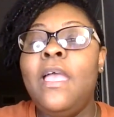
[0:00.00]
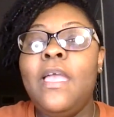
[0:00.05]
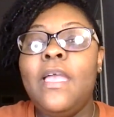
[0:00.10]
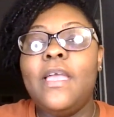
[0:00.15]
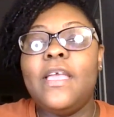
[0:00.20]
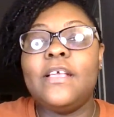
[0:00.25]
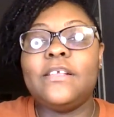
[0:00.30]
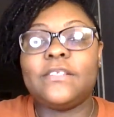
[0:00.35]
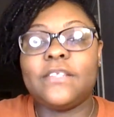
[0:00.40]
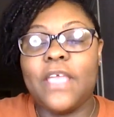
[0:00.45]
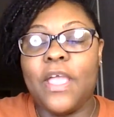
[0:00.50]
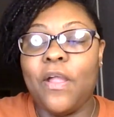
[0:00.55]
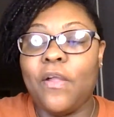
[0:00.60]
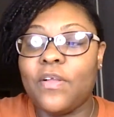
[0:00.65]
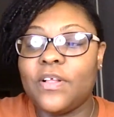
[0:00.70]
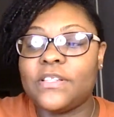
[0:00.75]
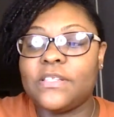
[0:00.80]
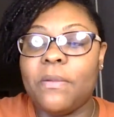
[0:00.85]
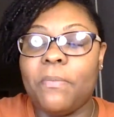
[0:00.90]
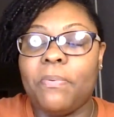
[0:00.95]
his
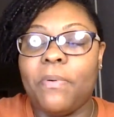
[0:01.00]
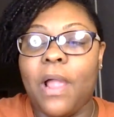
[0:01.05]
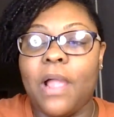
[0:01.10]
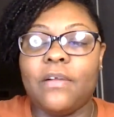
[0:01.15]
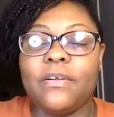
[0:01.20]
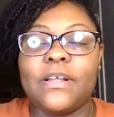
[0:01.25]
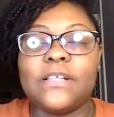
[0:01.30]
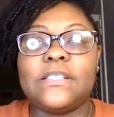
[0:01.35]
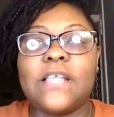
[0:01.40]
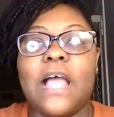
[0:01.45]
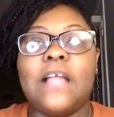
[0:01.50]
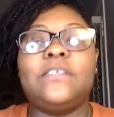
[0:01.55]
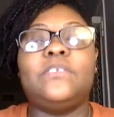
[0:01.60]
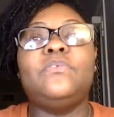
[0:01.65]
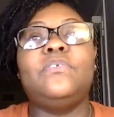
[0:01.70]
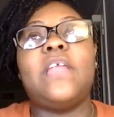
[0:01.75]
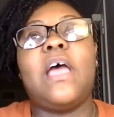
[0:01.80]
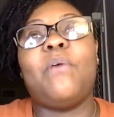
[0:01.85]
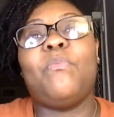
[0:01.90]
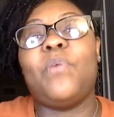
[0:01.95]
character progress. I
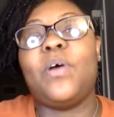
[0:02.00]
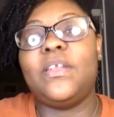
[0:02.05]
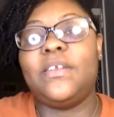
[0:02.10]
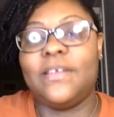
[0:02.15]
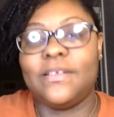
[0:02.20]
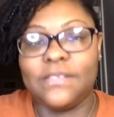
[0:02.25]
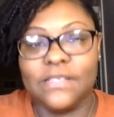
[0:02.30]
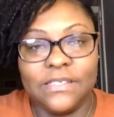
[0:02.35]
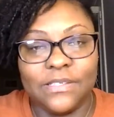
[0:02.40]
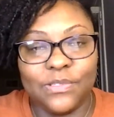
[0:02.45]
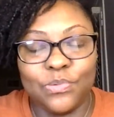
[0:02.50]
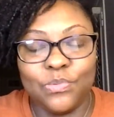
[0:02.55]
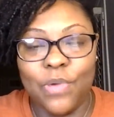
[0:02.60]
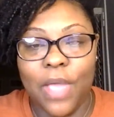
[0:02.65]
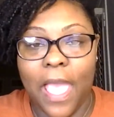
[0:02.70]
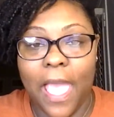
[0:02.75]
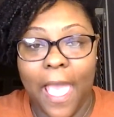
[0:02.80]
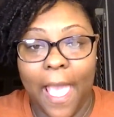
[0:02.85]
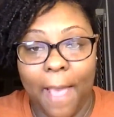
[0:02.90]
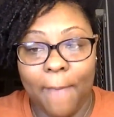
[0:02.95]
do not want nothing to
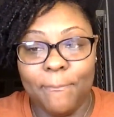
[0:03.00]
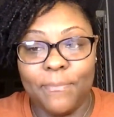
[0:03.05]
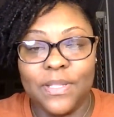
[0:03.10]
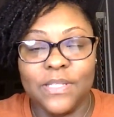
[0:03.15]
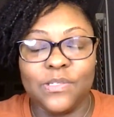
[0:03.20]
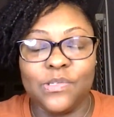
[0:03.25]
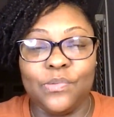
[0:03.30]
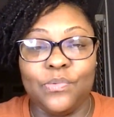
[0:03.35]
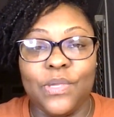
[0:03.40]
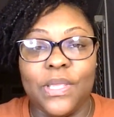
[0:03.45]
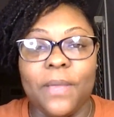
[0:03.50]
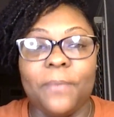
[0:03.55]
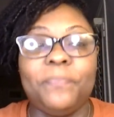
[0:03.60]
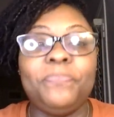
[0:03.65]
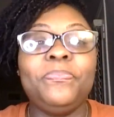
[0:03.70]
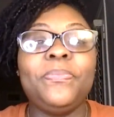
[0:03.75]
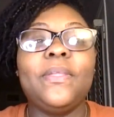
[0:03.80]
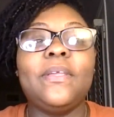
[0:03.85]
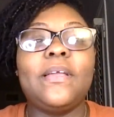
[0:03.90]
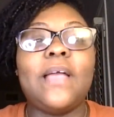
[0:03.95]
happen to him.
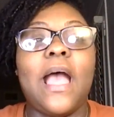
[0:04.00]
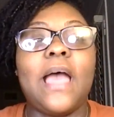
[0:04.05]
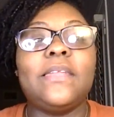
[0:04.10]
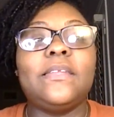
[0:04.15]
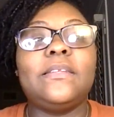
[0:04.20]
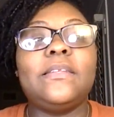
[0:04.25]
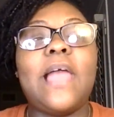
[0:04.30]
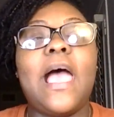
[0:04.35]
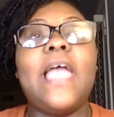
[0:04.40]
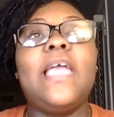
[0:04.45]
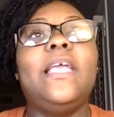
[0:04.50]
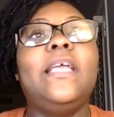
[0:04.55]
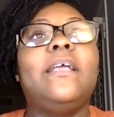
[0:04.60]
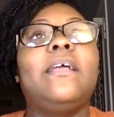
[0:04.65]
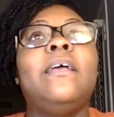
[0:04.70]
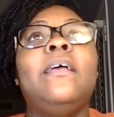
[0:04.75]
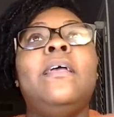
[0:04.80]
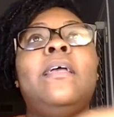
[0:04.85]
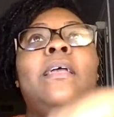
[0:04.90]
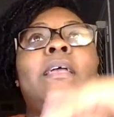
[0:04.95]
Kind of like
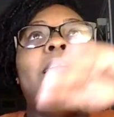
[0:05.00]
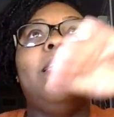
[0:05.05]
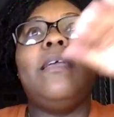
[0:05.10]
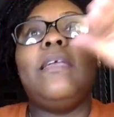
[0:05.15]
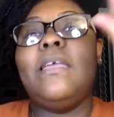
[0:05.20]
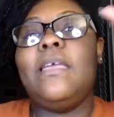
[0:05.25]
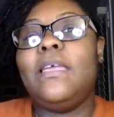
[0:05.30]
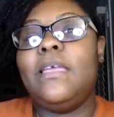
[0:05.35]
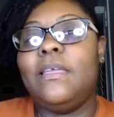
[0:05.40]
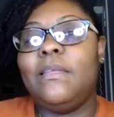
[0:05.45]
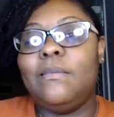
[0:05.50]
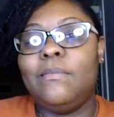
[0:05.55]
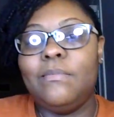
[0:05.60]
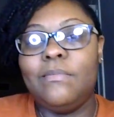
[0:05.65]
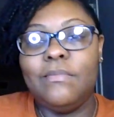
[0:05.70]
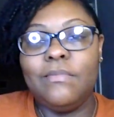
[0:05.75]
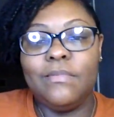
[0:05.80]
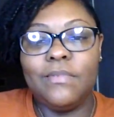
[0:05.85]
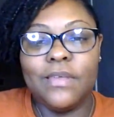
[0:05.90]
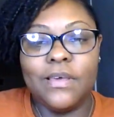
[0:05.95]

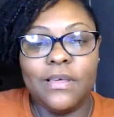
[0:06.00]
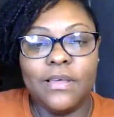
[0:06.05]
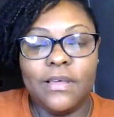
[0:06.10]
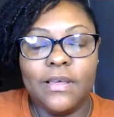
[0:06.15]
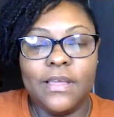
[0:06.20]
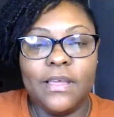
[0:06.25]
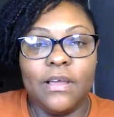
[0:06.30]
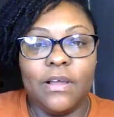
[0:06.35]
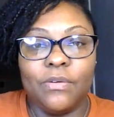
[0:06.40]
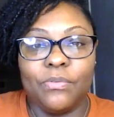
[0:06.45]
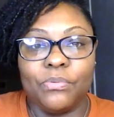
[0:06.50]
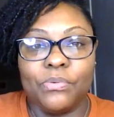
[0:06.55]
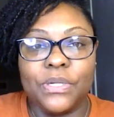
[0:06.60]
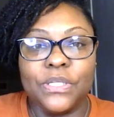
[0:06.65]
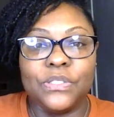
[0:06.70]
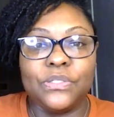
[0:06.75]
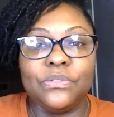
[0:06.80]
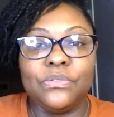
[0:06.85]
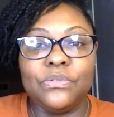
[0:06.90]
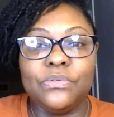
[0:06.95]
in the
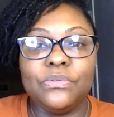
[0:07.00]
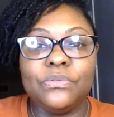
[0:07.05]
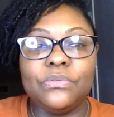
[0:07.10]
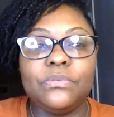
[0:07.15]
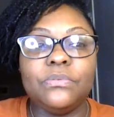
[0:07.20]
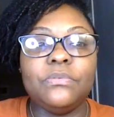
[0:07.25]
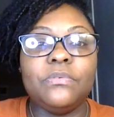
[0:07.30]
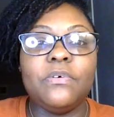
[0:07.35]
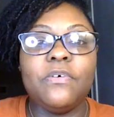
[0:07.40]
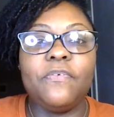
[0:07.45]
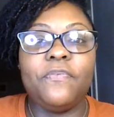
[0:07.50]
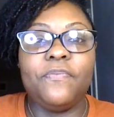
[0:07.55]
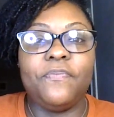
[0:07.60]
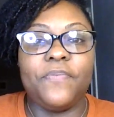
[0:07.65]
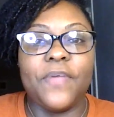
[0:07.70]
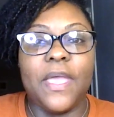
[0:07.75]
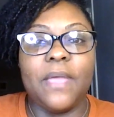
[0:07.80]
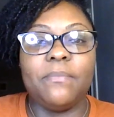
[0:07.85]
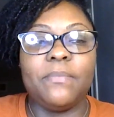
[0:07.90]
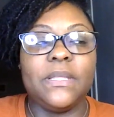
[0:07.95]
original
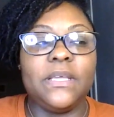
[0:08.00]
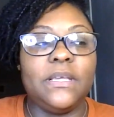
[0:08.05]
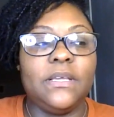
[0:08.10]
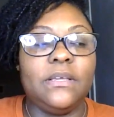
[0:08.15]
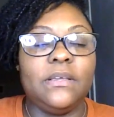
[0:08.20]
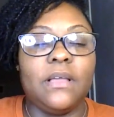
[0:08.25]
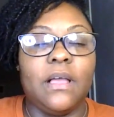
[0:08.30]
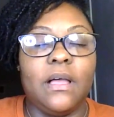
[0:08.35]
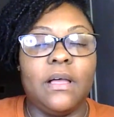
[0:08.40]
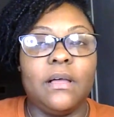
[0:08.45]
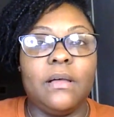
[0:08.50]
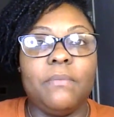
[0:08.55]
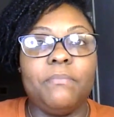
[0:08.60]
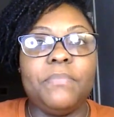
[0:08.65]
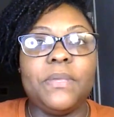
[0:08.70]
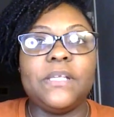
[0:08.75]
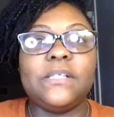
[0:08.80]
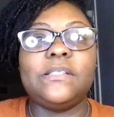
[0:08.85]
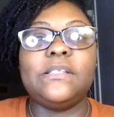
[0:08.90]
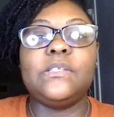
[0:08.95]
Family
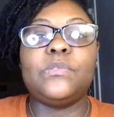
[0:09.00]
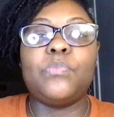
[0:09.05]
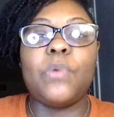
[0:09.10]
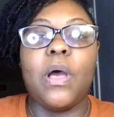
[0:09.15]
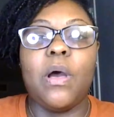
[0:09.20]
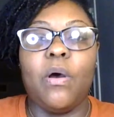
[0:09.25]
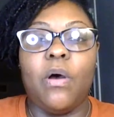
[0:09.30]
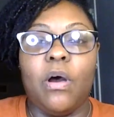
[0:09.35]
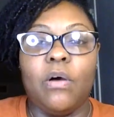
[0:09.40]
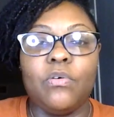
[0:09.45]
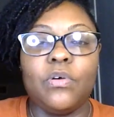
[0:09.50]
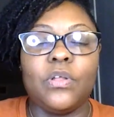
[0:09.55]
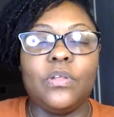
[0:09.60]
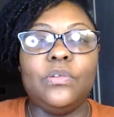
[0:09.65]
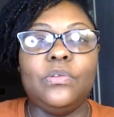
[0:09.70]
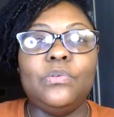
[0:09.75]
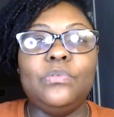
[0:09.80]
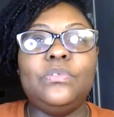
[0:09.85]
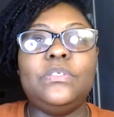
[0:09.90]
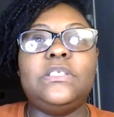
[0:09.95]
Business, where Uncle
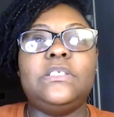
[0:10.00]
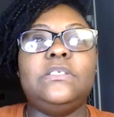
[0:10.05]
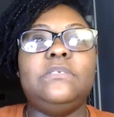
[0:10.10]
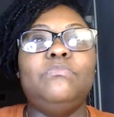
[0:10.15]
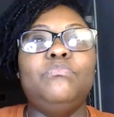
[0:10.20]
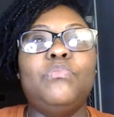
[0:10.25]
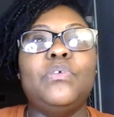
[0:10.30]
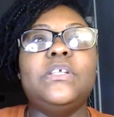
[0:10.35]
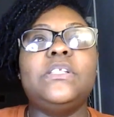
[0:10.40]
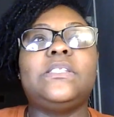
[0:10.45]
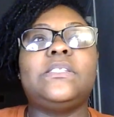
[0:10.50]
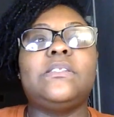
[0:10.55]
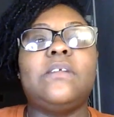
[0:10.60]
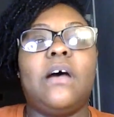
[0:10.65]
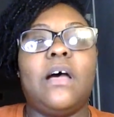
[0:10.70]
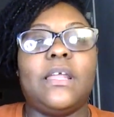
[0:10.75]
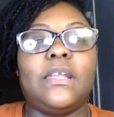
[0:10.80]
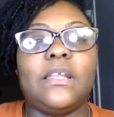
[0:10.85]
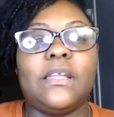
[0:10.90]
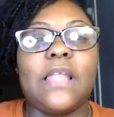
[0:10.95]
Lou was
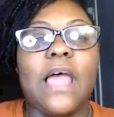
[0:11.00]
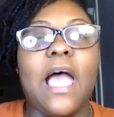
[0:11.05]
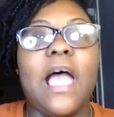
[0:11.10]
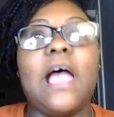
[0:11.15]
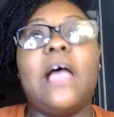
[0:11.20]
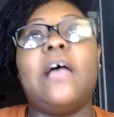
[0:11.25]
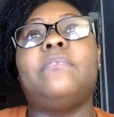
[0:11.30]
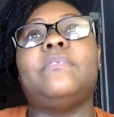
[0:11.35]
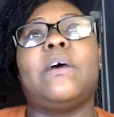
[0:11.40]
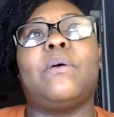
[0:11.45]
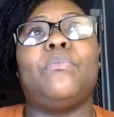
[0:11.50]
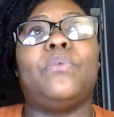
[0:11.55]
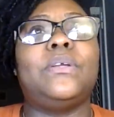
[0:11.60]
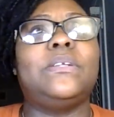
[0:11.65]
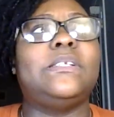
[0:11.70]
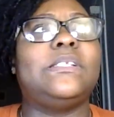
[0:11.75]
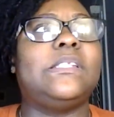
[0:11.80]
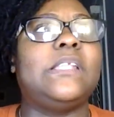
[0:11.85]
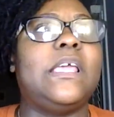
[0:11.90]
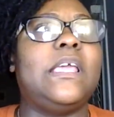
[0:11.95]
unalived. I want
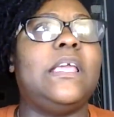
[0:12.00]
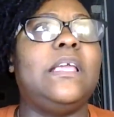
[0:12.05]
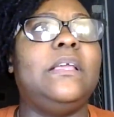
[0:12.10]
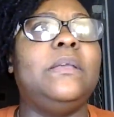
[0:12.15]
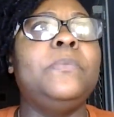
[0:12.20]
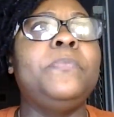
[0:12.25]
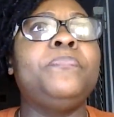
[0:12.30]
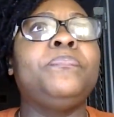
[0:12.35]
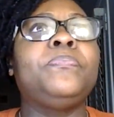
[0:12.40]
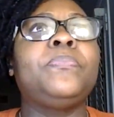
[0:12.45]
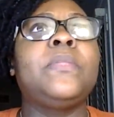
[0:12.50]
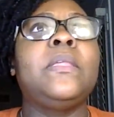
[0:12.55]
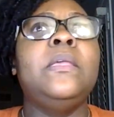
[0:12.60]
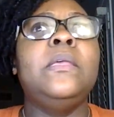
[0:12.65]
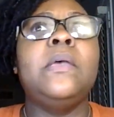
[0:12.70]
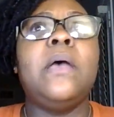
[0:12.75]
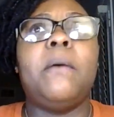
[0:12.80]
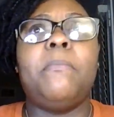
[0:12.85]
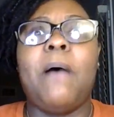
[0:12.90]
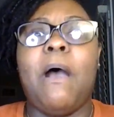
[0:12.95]
to say
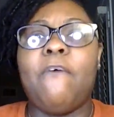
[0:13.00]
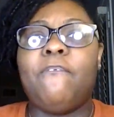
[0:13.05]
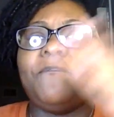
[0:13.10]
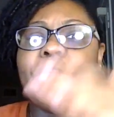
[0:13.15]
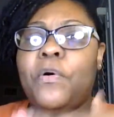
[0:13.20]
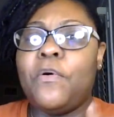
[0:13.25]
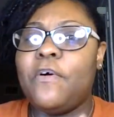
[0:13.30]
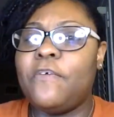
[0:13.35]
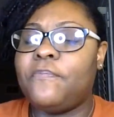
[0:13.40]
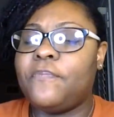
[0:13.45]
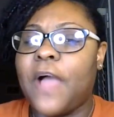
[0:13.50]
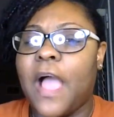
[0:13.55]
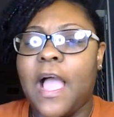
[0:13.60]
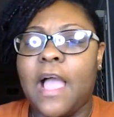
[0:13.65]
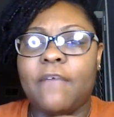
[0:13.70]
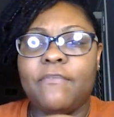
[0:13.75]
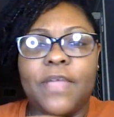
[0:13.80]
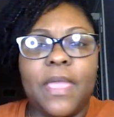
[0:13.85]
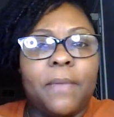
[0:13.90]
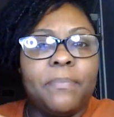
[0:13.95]
About 4 or
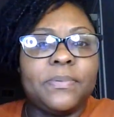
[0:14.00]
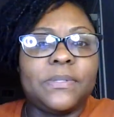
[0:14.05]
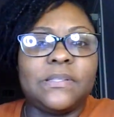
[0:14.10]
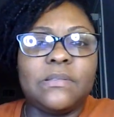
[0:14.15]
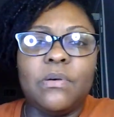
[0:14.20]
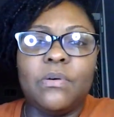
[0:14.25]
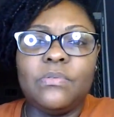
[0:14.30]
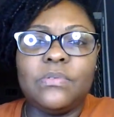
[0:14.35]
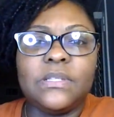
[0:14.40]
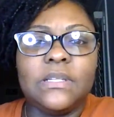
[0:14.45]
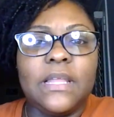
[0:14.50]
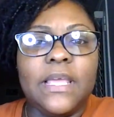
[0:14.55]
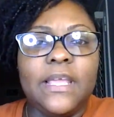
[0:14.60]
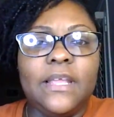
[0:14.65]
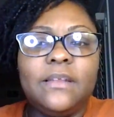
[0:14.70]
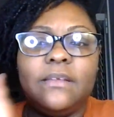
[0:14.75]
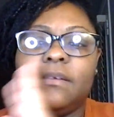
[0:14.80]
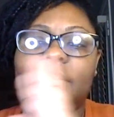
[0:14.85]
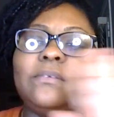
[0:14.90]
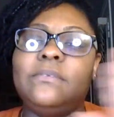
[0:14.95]
5 episodes
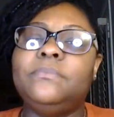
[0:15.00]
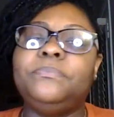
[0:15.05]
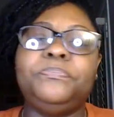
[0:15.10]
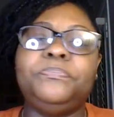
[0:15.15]
later,